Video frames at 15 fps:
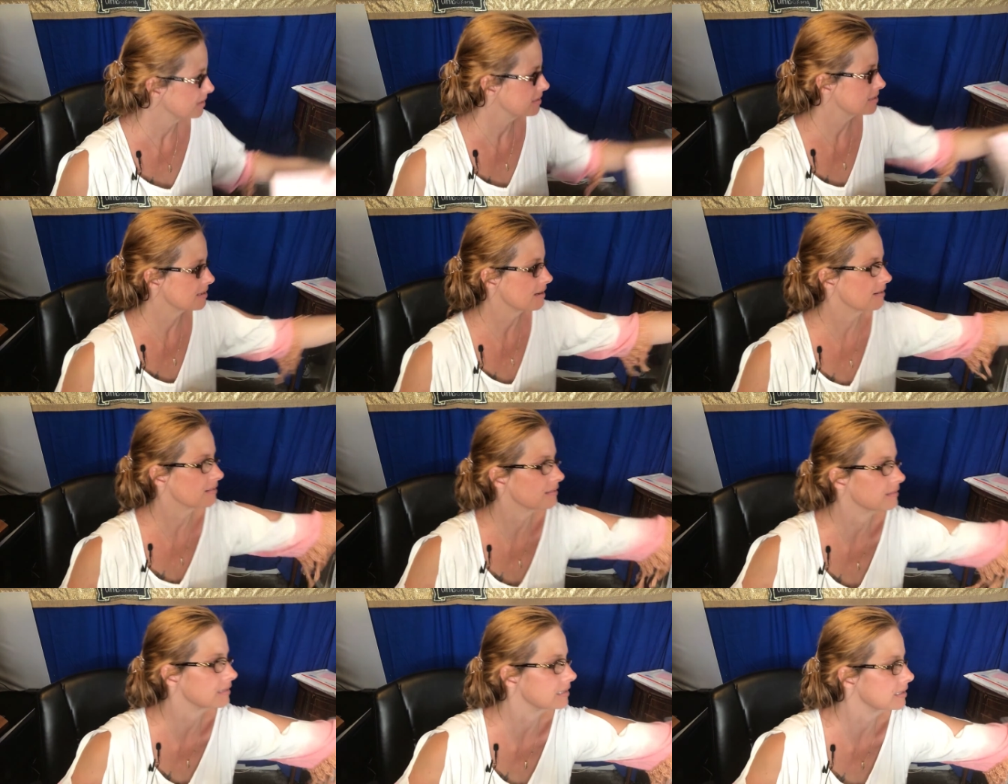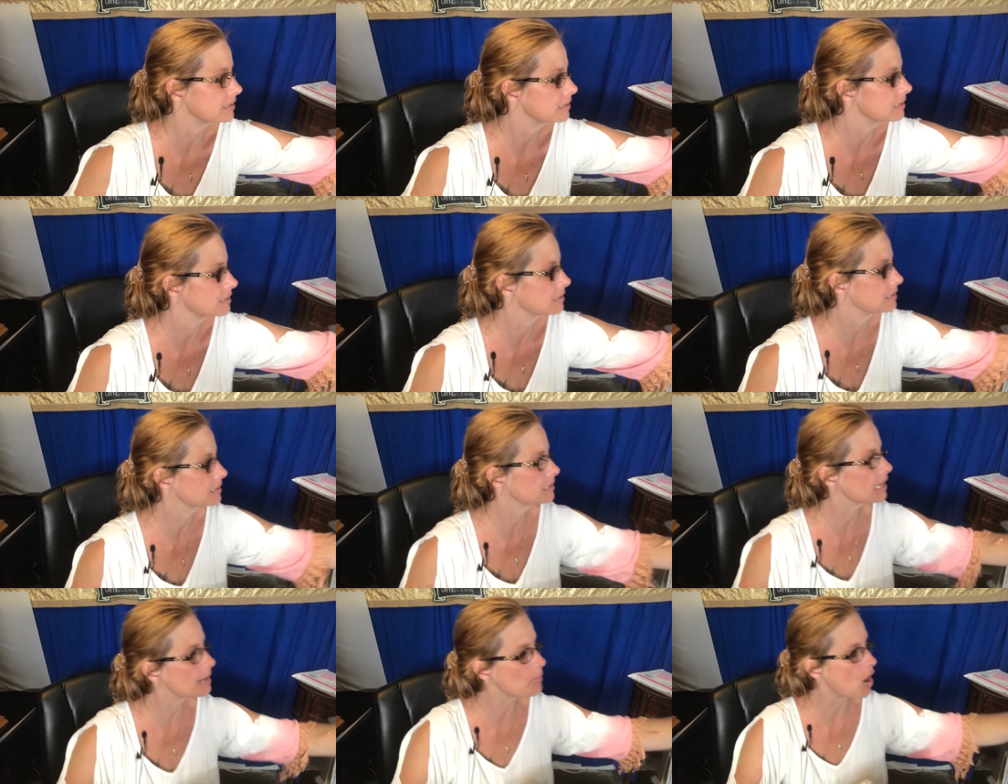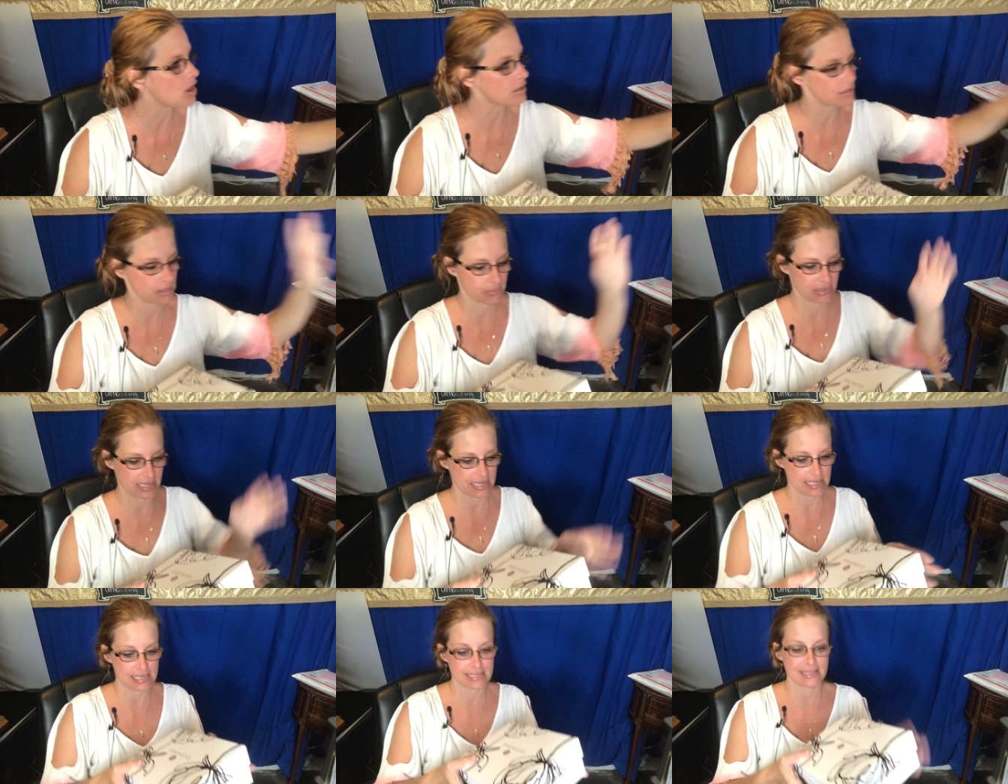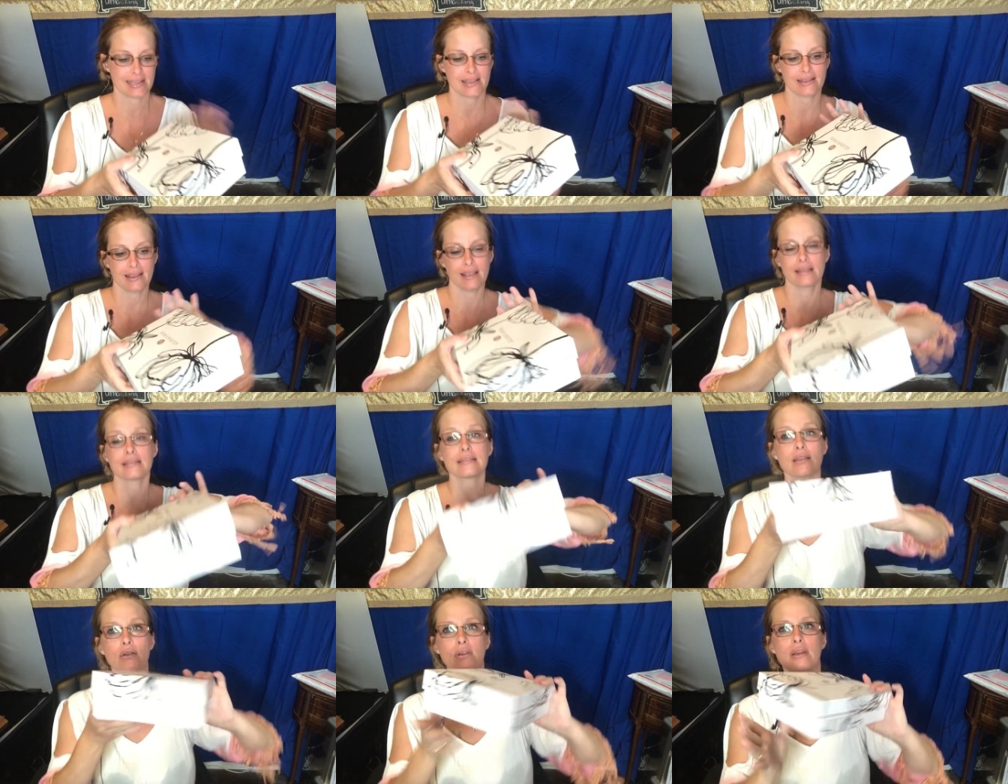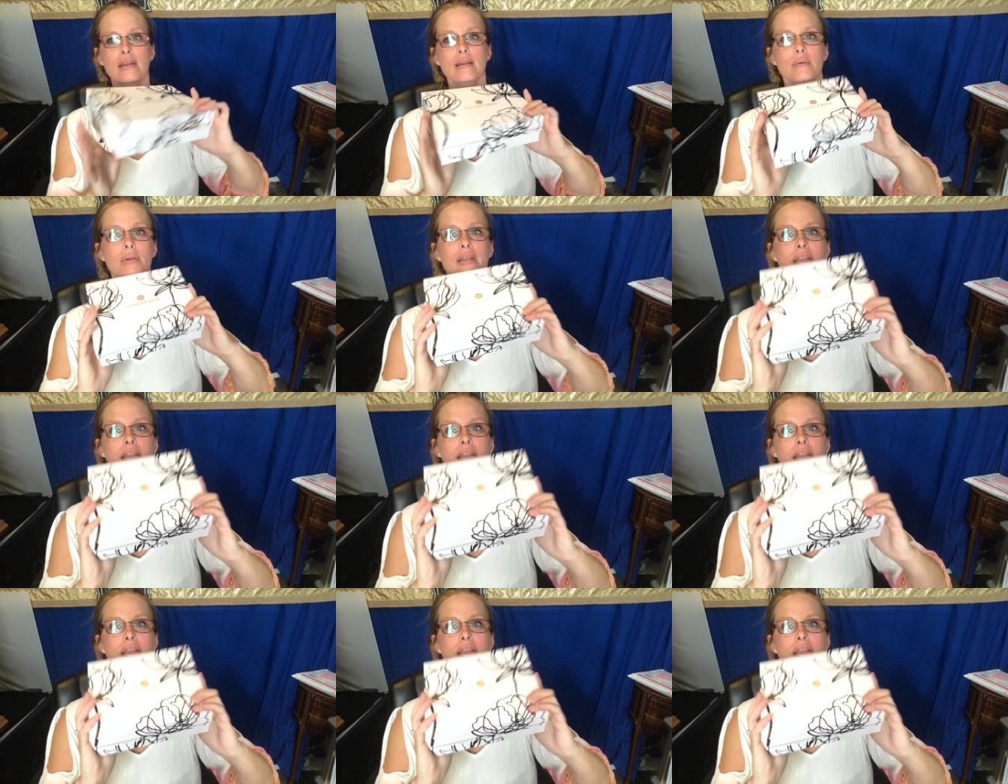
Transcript: So, stay box, please. Okay, so here we